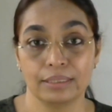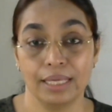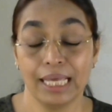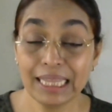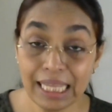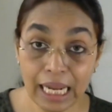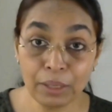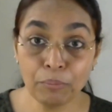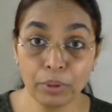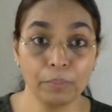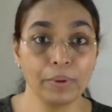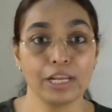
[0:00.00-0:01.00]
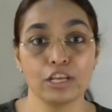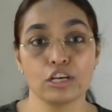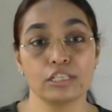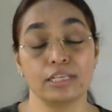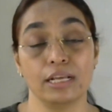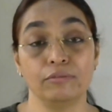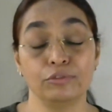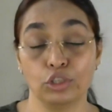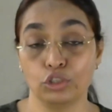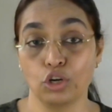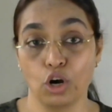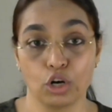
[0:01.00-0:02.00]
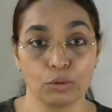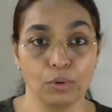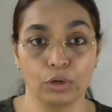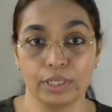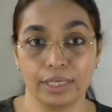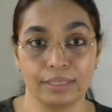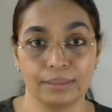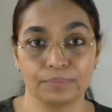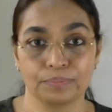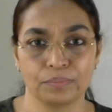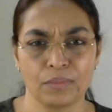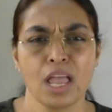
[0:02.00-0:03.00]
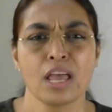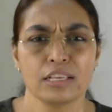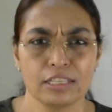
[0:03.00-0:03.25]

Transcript: and then prepare yourself to talk about it.